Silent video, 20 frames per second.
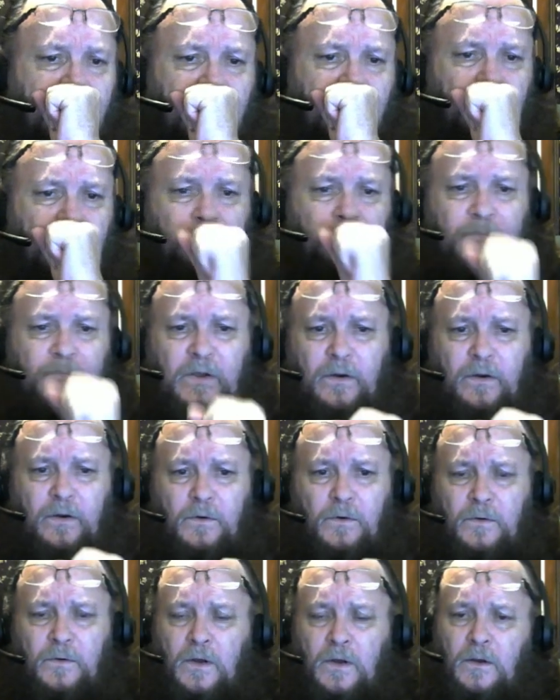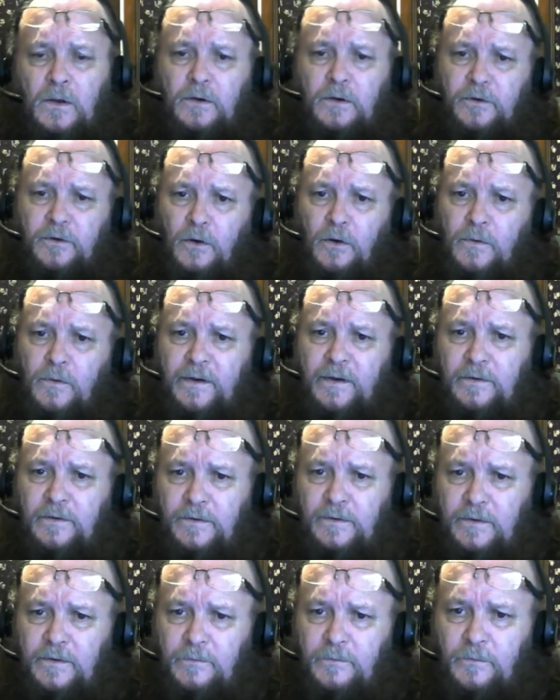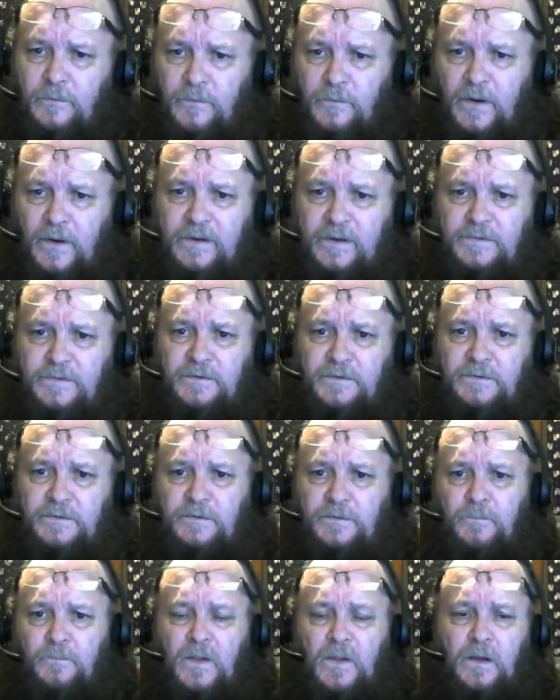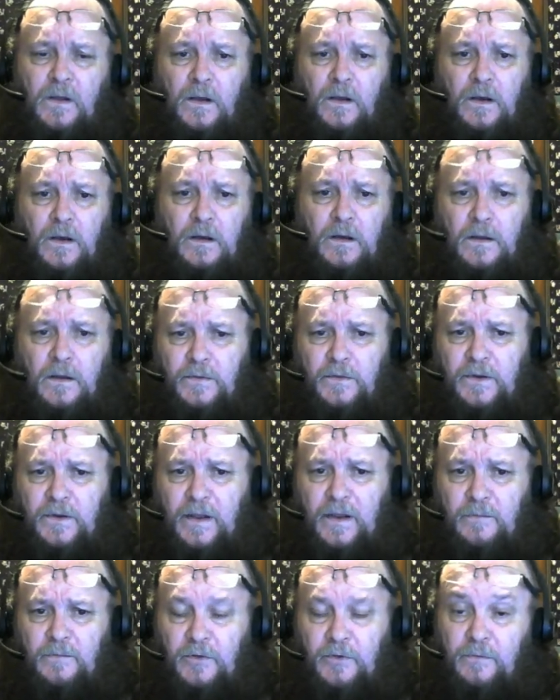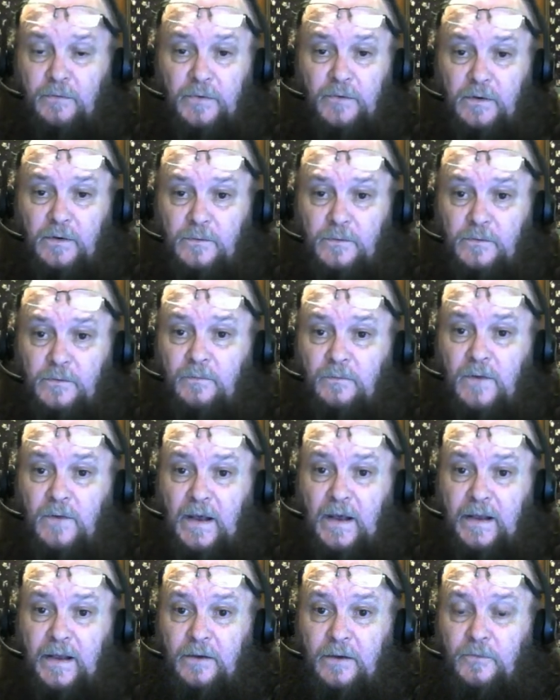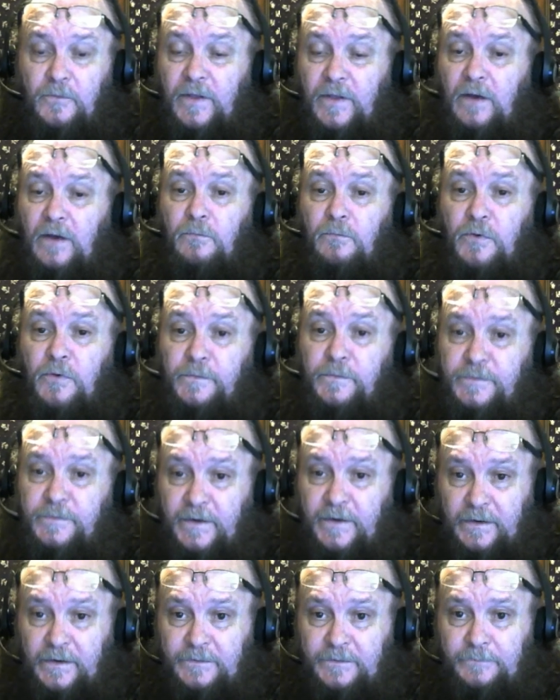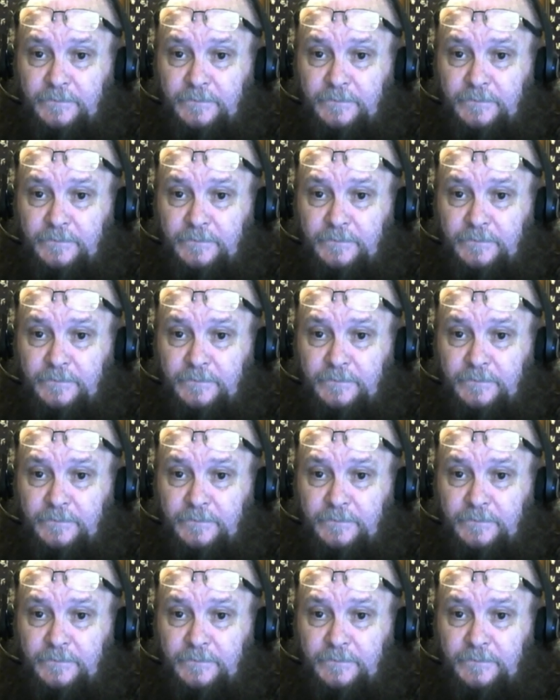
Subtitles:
you know, go into the different places. The name of the book was Flying Without Broomsticks.